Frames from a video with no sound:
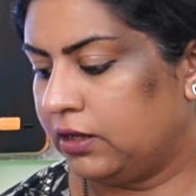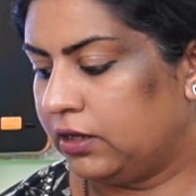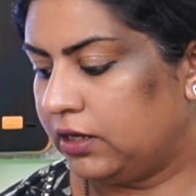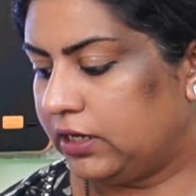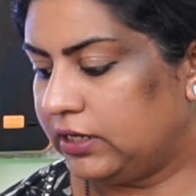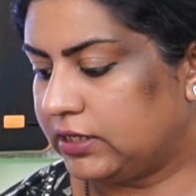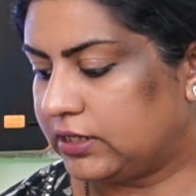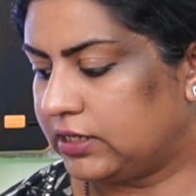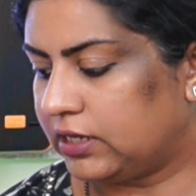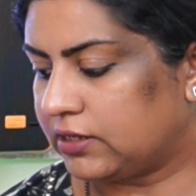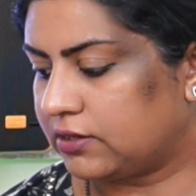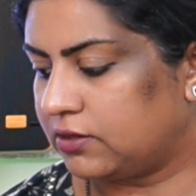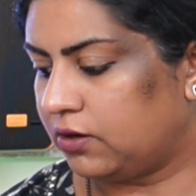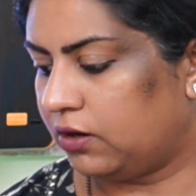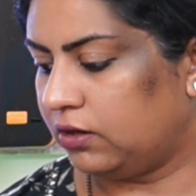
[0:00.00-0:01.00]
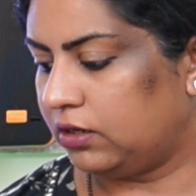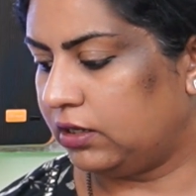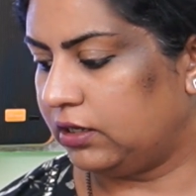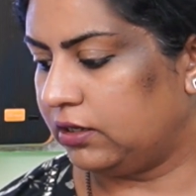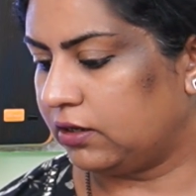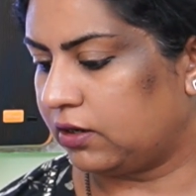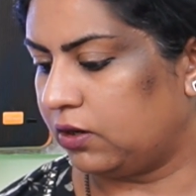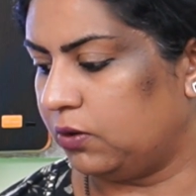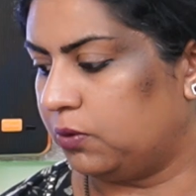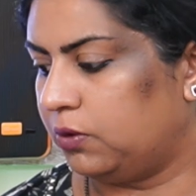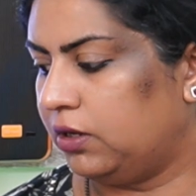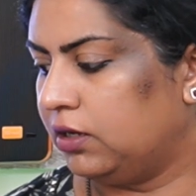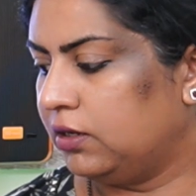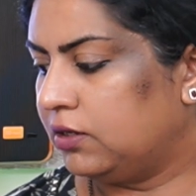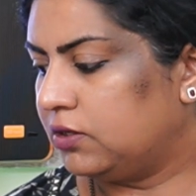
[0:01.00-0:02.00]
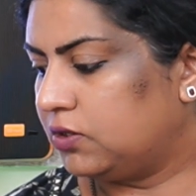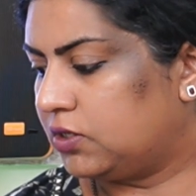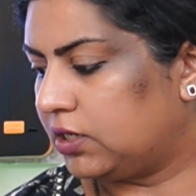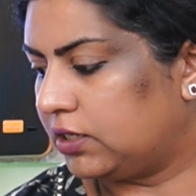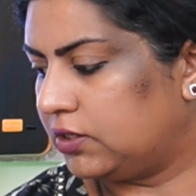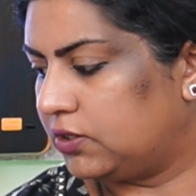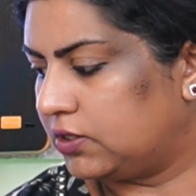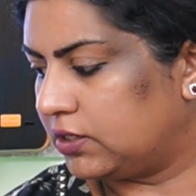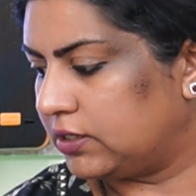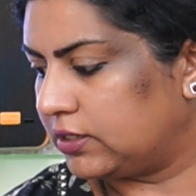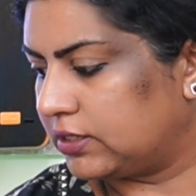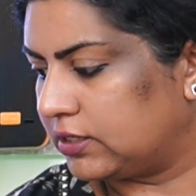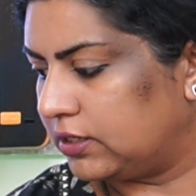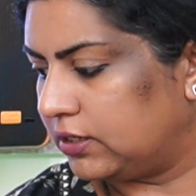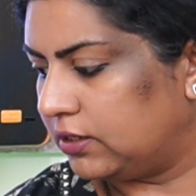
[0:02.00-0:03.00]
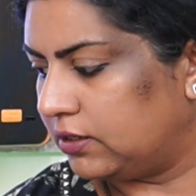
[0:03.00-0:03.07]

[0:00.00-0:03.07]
It does not include judges,